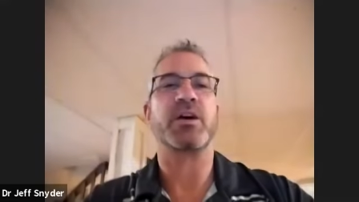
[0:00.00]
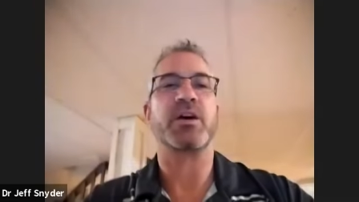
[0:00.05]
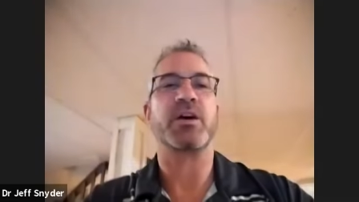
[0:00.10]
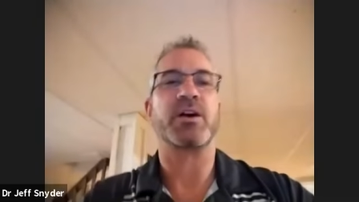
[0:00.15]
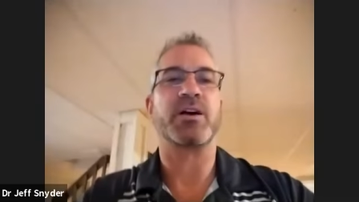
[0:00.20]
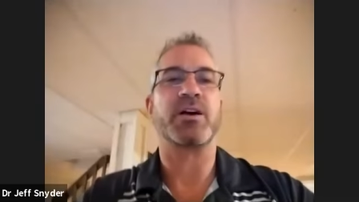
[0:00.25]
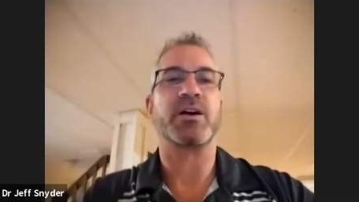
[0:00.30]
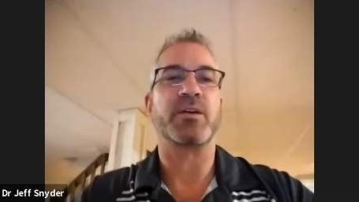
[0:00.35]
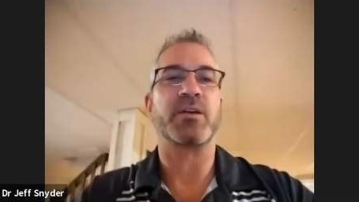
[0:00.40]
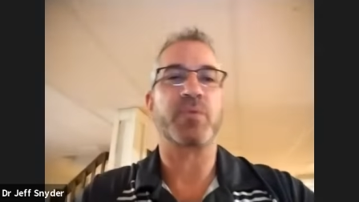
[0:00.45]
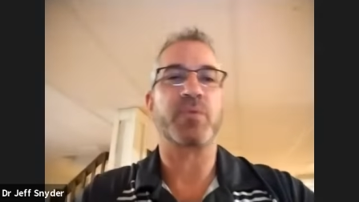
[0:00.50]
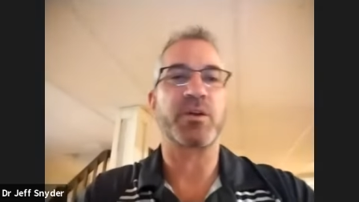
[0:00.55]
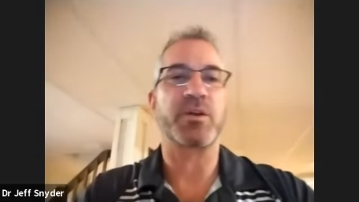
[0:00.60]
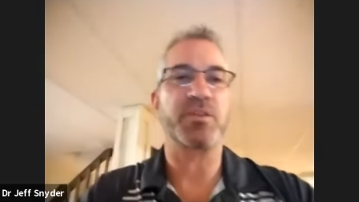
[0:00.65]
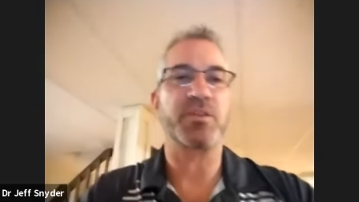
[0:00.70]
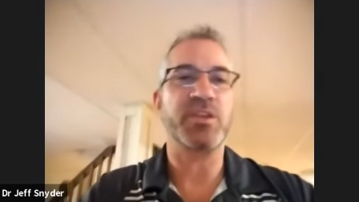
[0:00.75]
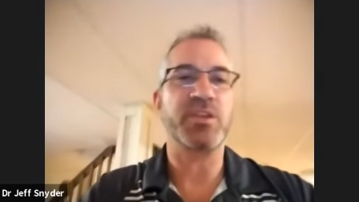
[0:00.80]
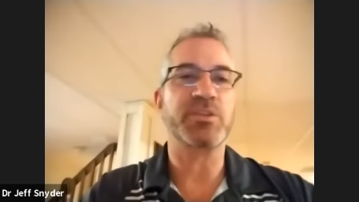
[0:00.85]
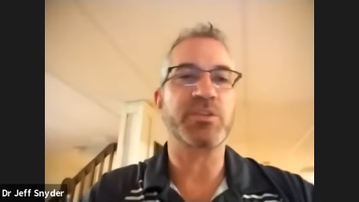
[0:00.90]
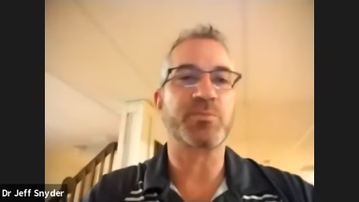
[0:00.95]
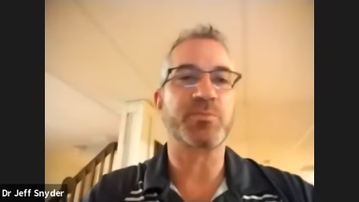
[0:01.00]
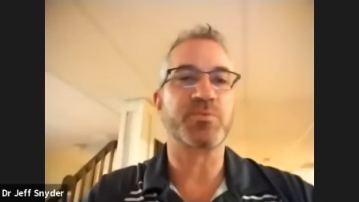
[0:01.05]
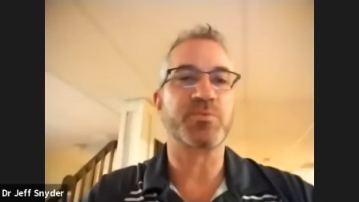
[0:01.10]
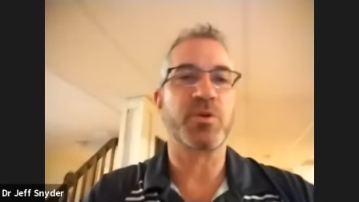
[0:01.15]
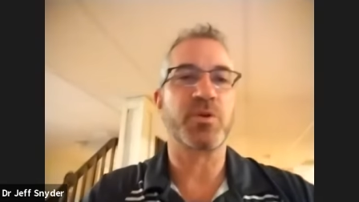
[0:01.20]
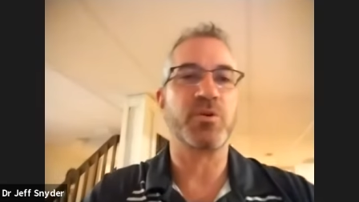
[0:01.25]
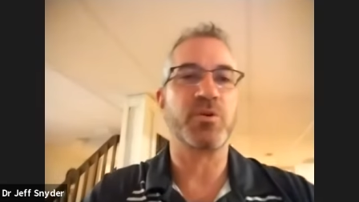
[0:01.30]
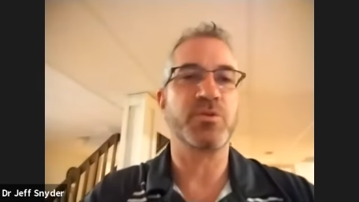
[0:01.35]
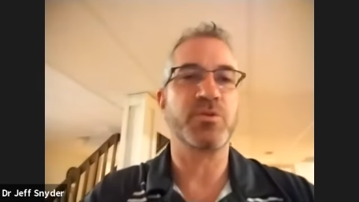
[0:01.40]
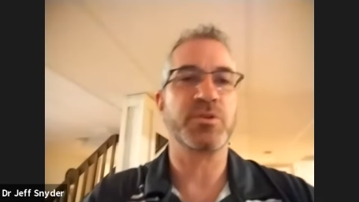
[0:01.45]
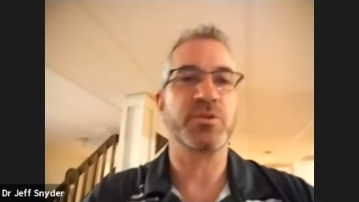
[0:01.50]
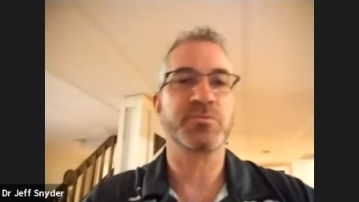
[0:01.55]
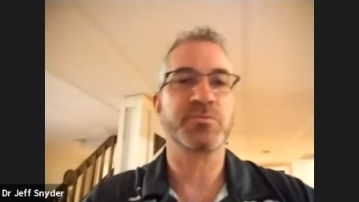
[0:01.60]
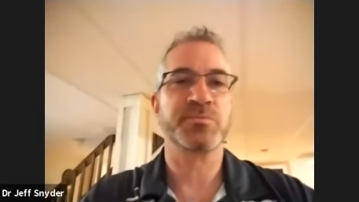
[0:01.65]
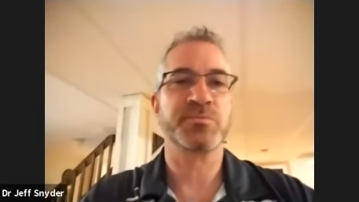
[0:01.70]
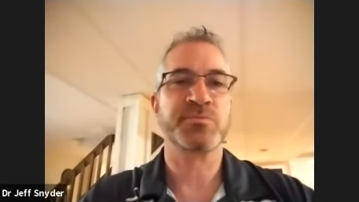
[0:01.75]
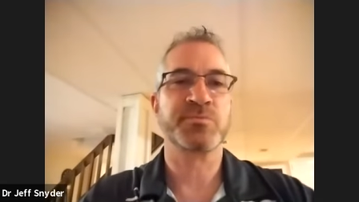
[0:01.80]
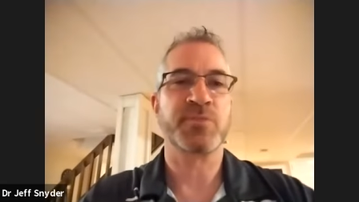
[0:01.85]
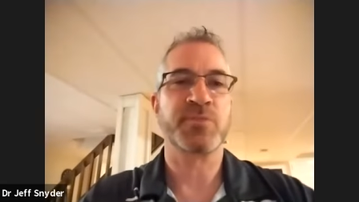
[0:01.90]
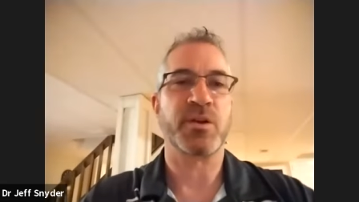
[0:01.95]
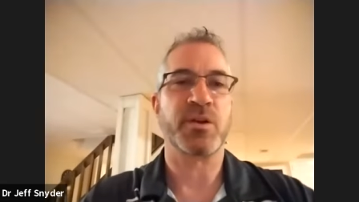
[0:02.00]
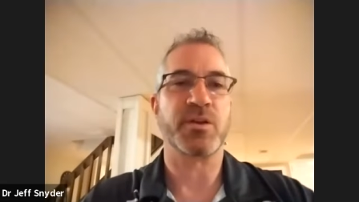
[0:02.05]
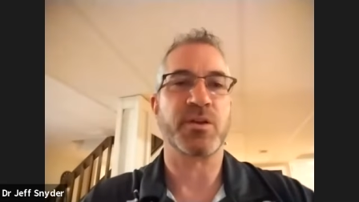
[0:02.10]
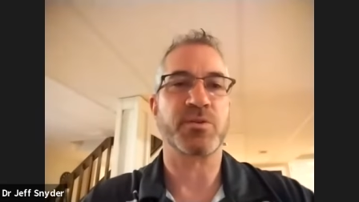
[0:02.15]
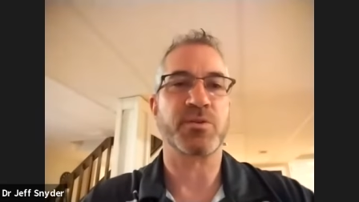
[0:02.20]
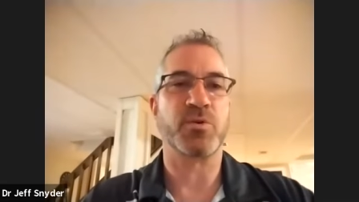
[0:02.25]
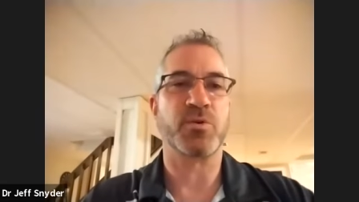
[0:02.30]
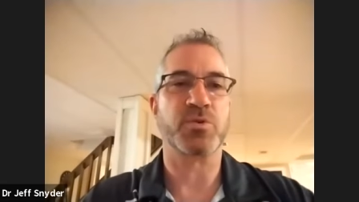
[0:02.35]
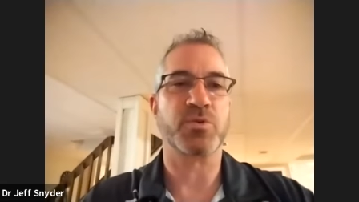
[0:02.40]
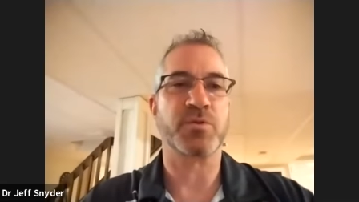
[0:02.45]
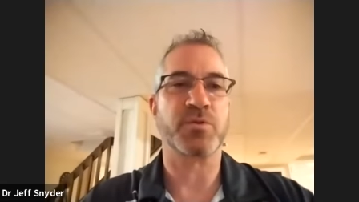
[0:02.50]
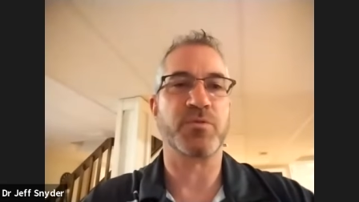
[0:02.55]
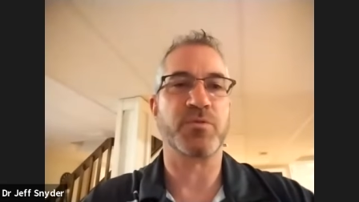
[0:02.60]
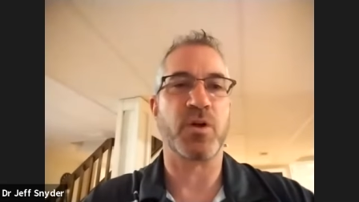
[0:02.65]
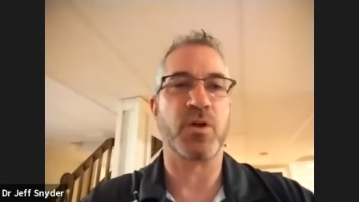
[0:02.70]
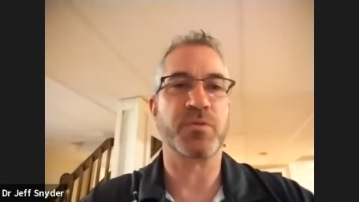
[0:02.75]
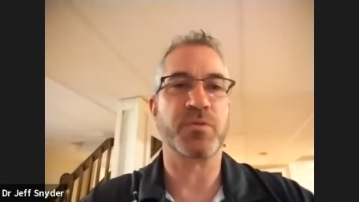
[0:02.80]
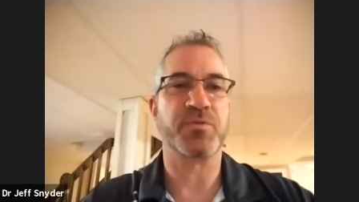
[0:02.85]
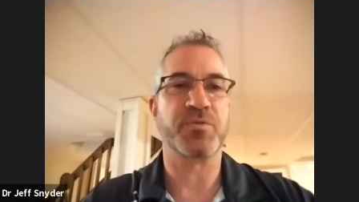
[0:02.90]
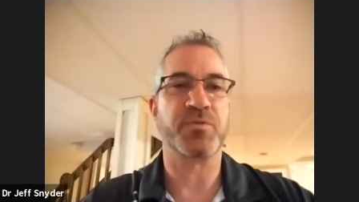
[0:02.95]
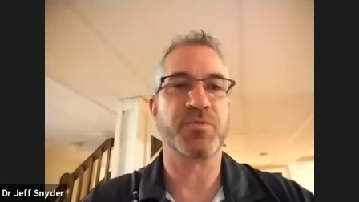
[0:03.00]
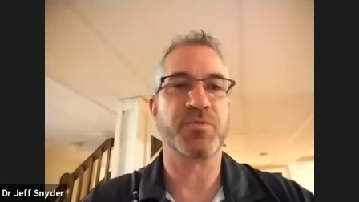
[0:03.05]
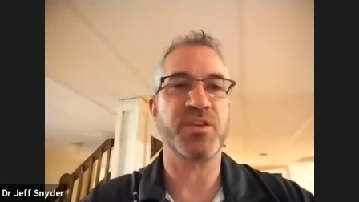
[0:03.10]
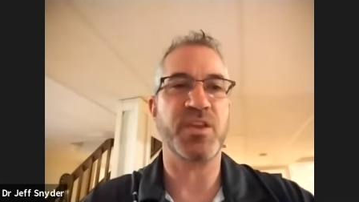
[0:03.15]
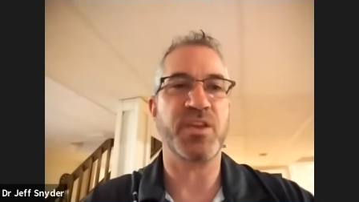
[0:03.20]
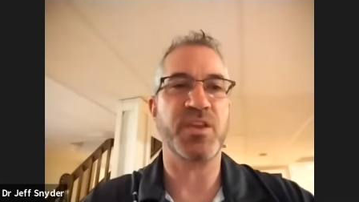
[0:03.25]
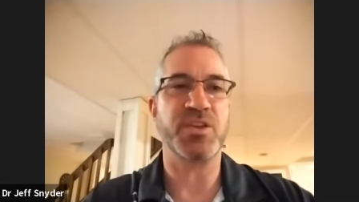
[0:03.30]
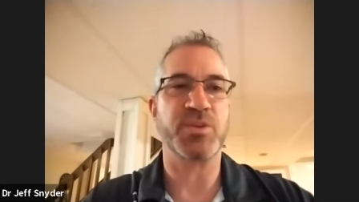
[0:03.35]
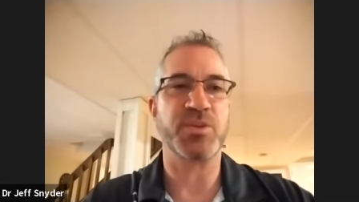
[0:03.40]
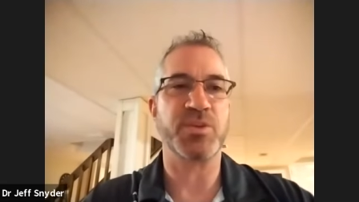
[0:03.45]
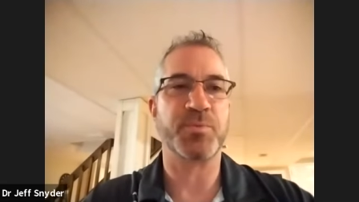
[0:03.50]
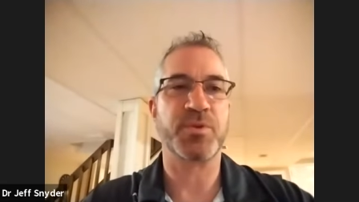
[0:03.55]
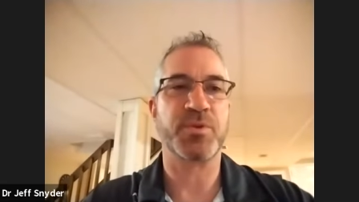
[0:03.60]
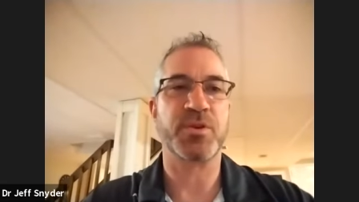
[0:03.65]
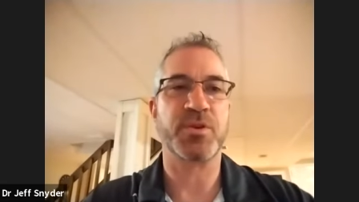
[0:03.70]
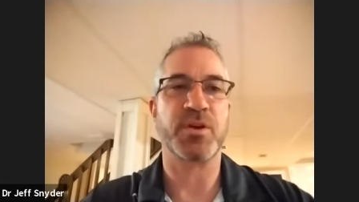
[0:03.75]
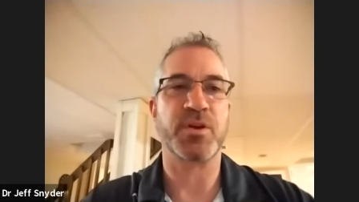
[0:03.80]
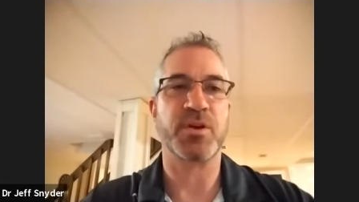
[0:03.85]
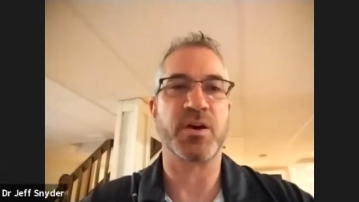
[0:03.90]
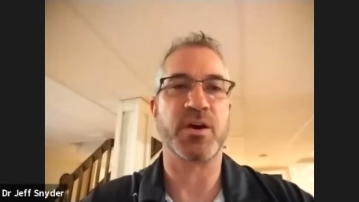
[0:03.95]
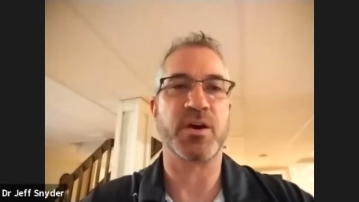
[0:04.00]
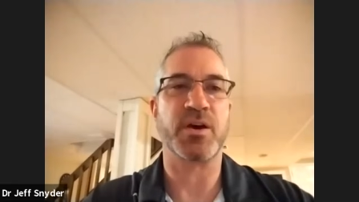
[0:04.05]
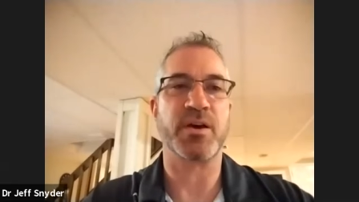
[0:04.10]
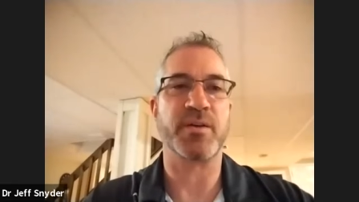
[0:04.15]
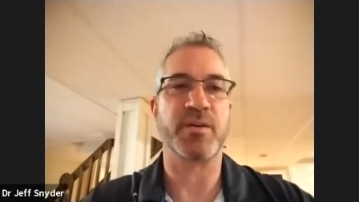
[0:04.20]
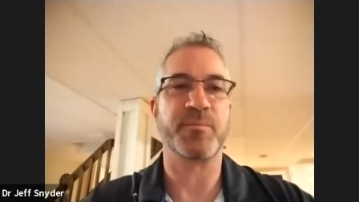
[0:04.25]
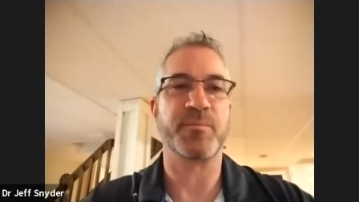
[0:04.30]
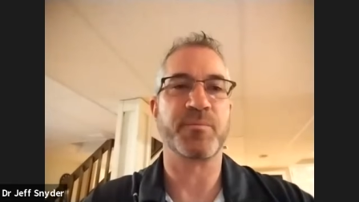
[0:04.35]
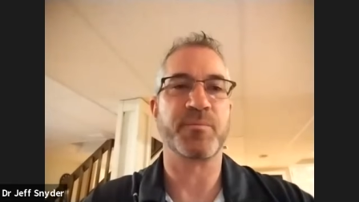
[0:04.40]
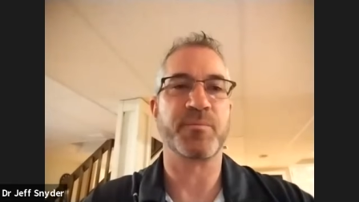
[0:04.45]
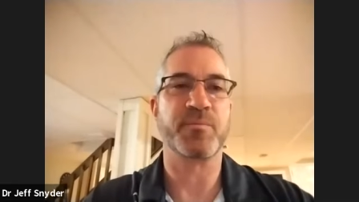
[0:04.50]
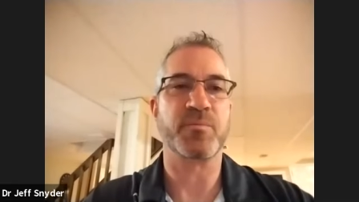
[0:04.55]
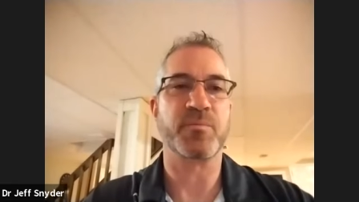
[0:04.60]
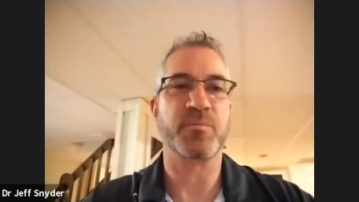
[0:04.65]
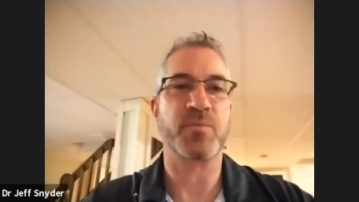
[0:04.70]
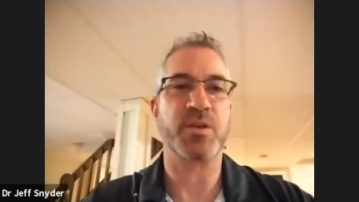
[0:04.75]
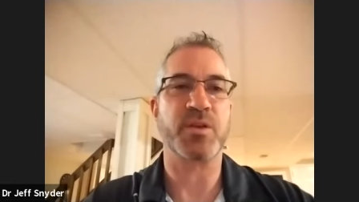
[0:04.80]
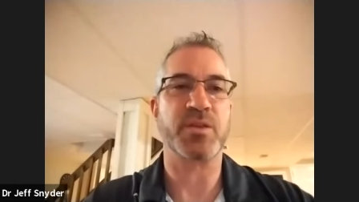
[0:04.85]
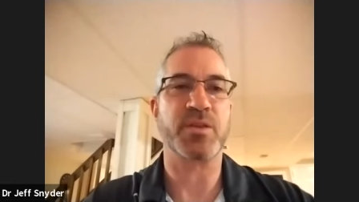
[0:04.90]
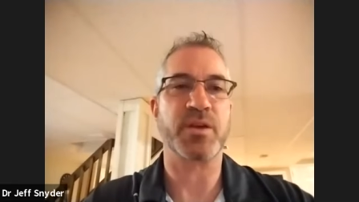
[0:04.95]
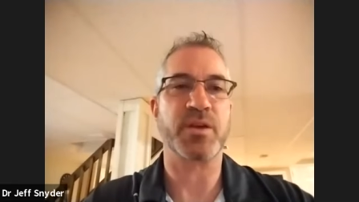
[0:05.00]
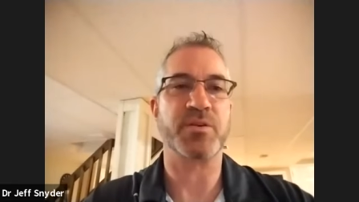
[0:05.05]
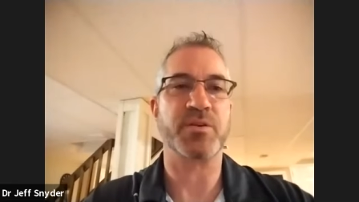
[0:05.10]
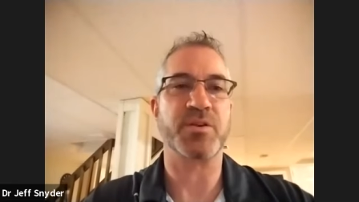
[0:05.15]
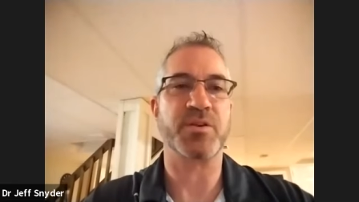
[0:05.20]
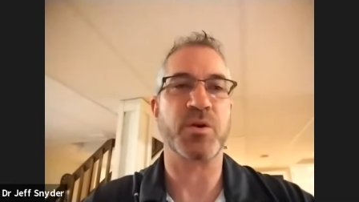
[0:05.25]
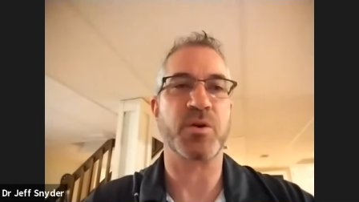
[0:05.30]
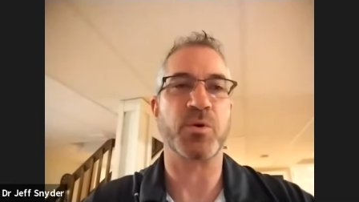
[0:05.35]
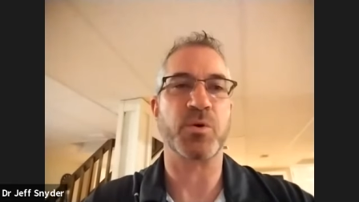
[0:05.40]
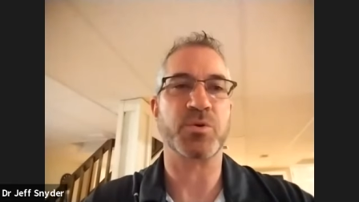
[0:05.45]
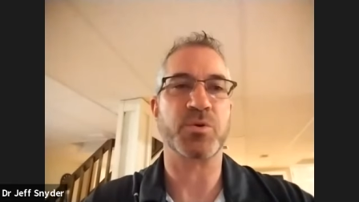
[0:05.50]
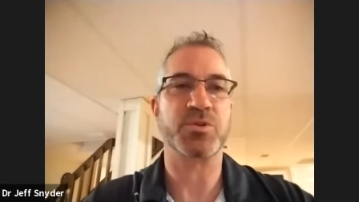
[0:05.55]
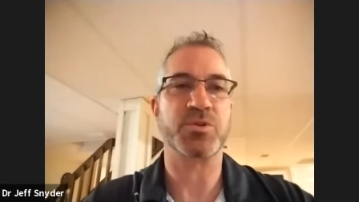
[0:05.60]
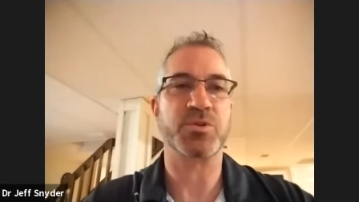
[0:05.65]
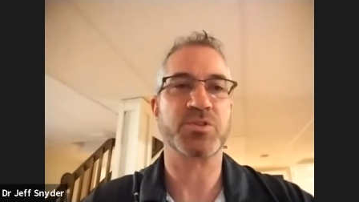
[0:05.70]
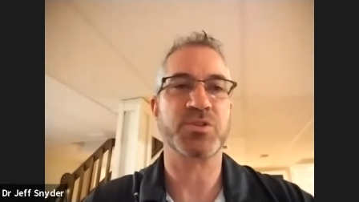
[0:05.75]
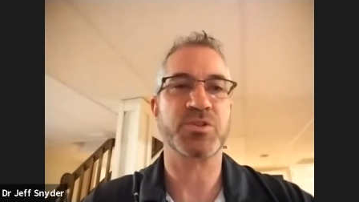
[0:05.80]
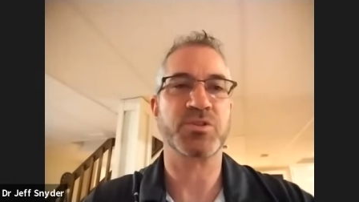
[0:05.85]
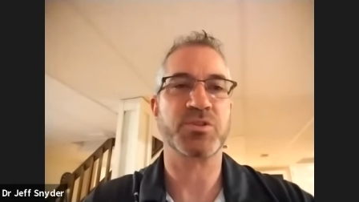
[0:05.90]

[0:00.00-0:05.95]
uh, right on Egypt Road at the corner of Longford and Egypt, uh, right there in Oaks.